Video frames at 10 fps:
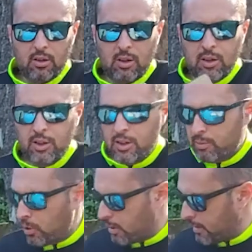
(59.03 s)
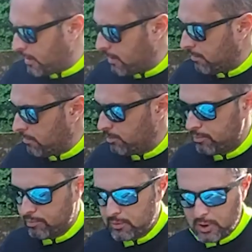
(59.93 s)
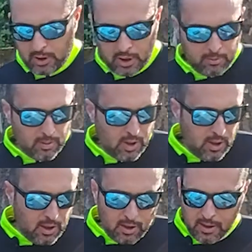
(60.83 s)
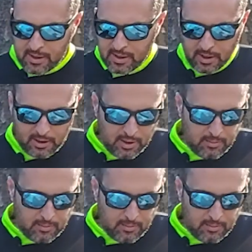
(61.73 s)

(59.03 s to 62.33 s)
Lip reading: third box. Okay, let's start.